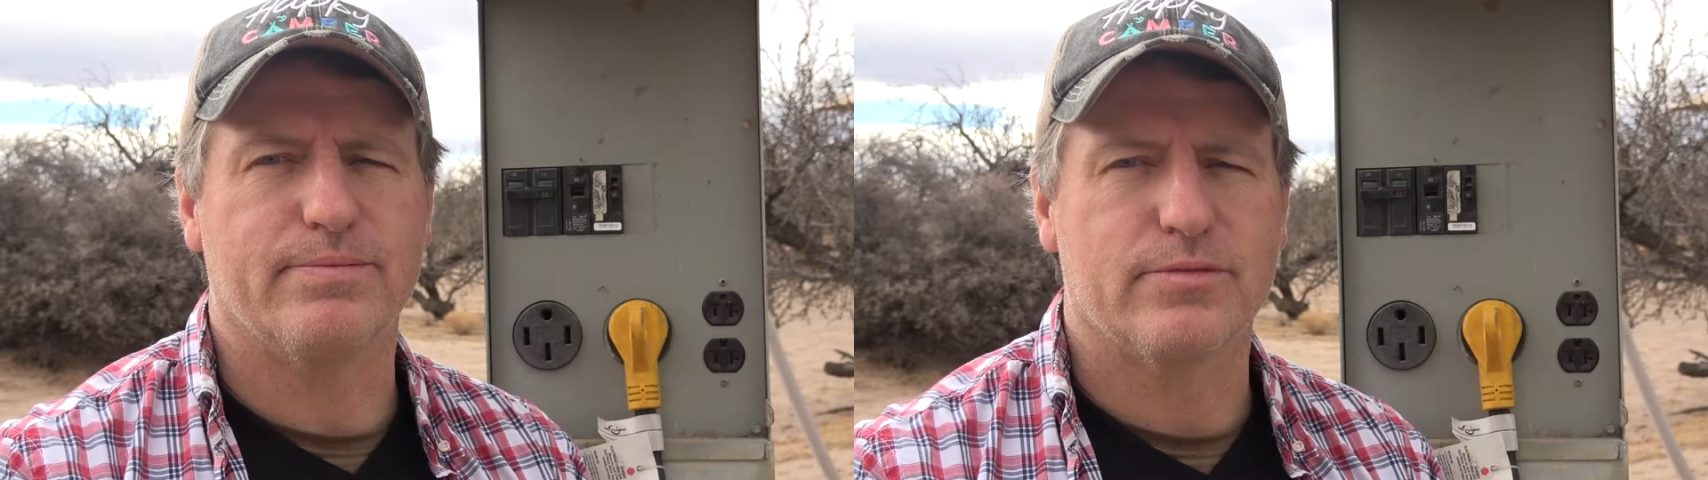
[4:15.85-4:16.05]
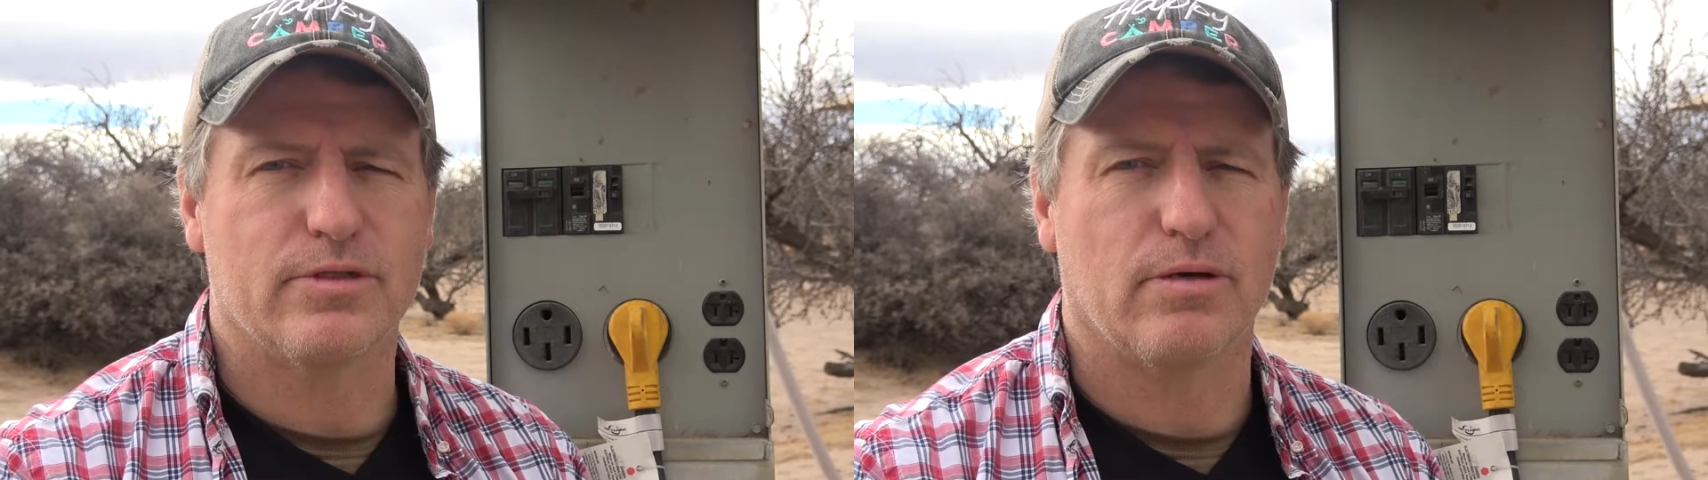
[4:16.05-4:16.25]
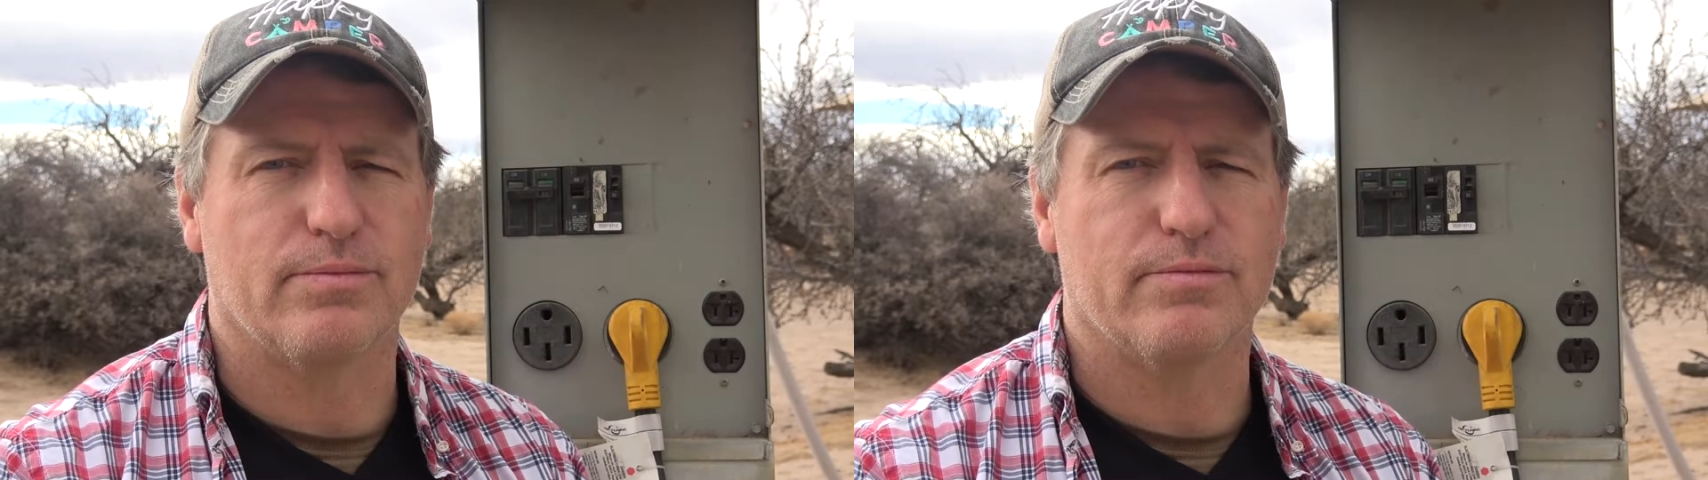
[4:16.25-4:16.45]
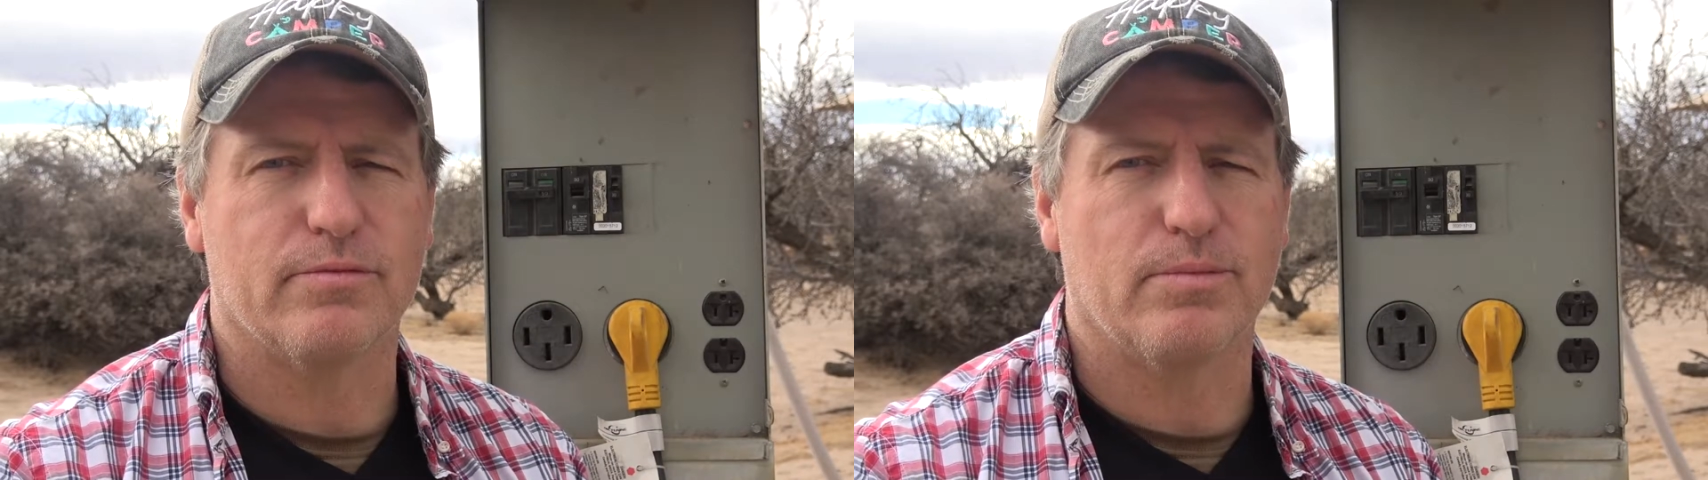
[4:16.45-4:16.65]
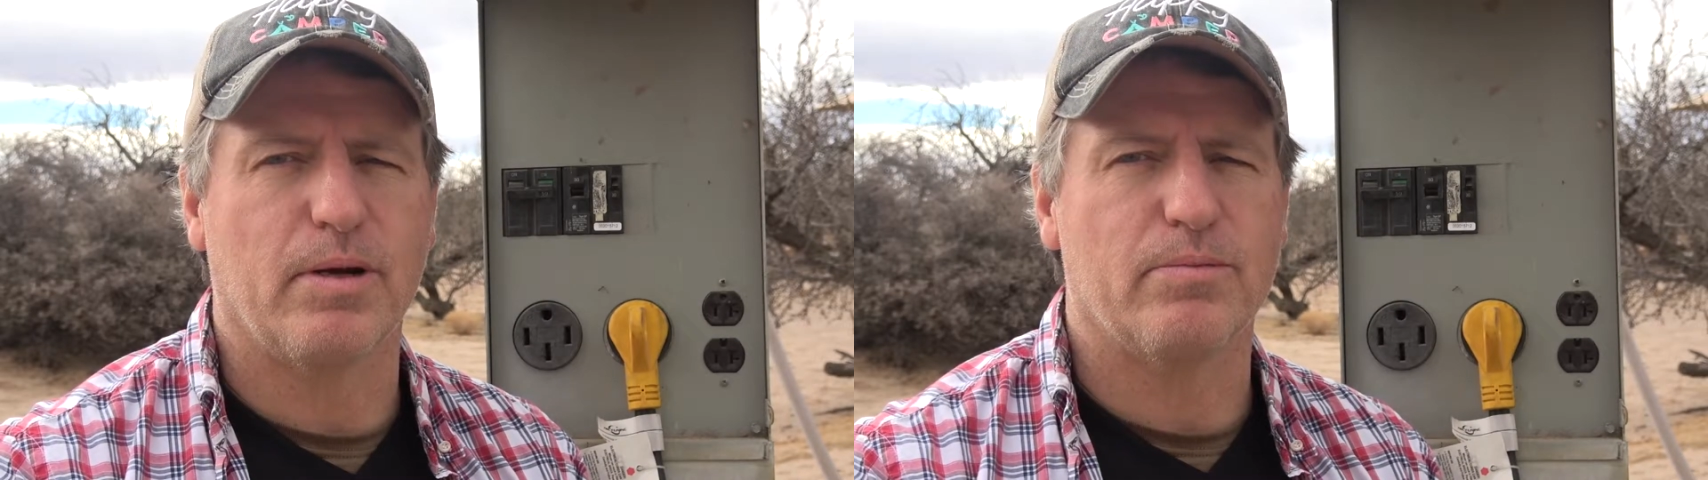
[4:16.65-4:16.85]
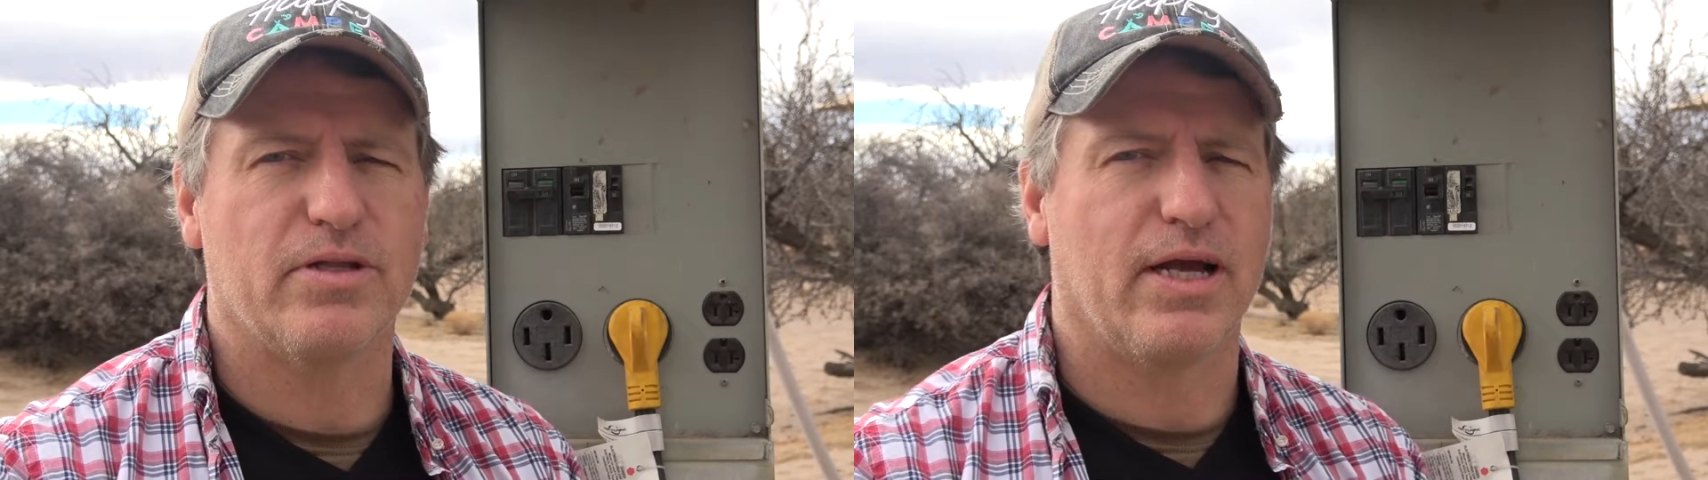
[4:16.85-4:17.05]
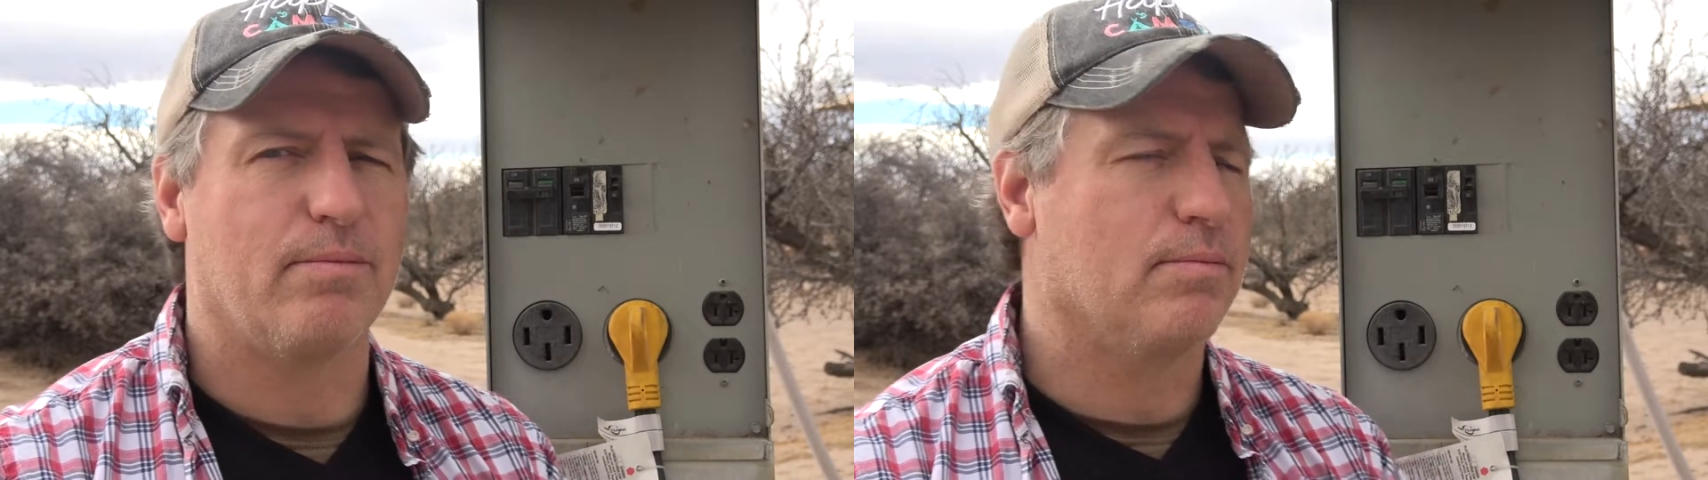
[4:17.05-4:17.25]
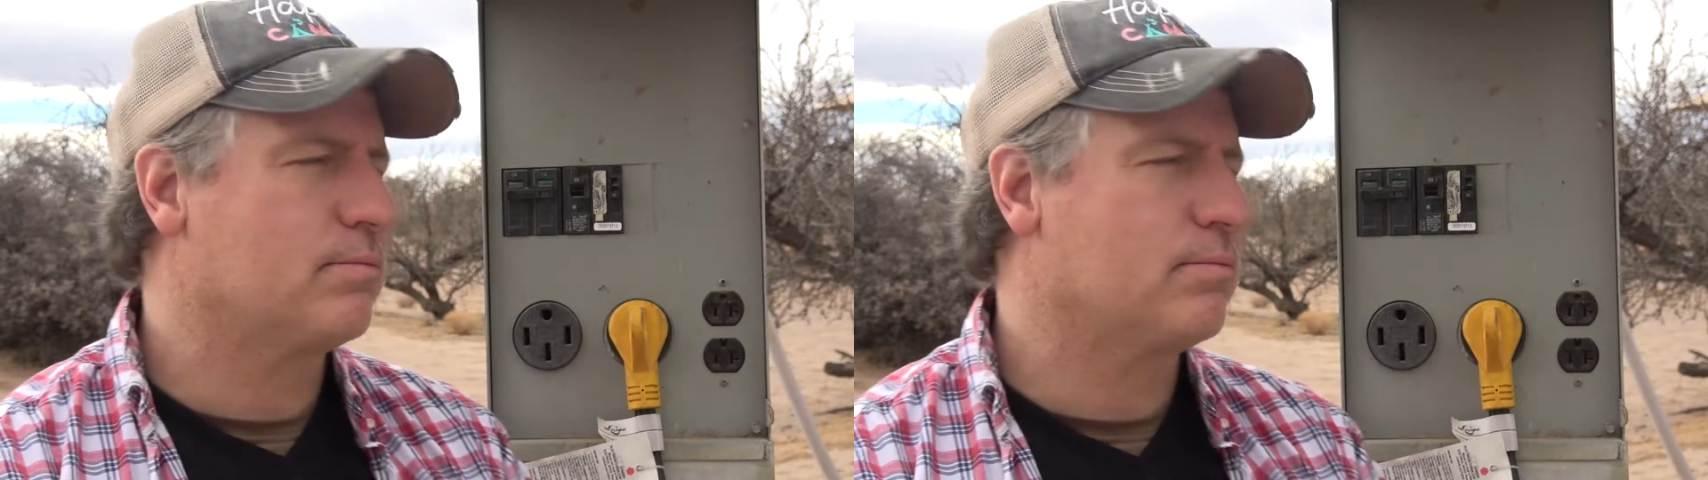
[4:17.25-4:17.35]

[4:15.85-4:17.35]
So remember that.